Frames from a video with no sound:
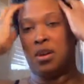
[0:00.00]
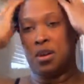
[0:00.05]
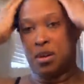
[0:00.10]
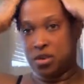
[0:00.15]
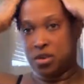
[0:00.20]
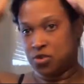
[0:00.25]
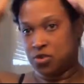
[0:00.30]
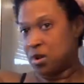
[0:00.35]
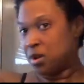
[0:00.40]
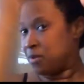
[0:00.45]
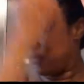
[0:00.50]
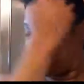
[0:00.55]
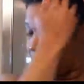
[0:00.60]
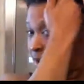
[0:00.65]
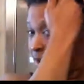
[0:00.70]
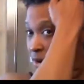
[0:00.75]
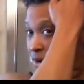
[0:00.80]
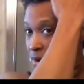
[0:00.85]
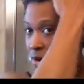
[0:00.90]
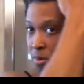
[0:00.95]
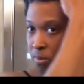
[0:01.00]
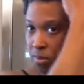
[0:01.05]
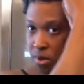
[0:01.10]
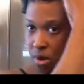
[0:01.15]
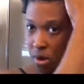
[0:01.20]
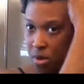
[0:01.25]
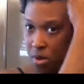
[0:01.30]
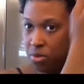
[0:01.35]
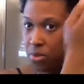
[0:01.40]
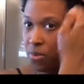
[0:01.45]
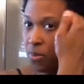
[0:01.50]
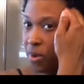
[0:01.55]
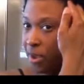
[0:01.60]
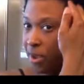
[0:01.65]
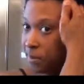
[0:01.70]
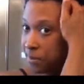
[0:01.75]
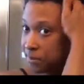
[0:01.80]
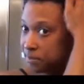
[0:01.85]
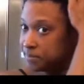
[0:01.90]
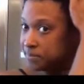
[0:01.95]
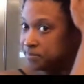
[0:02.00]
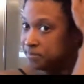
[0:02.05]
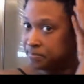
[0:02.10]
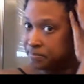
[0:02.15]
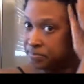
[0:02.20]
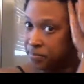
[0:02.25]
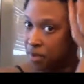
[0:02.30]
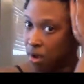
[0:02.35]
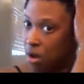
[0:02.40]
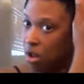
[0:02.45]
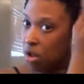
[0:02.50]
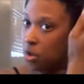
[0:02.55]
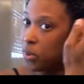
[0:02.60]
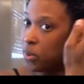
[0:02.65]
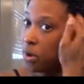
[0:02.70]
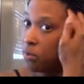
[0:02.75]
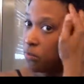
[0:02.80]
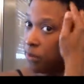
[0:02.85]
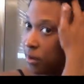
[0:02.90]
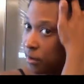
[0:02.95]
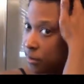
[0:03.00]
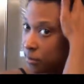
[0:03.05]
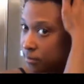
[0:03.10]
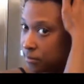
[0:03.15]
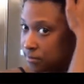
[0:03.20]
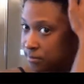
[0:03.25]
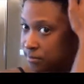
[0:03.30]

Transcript: and try to finger comb it all the way around.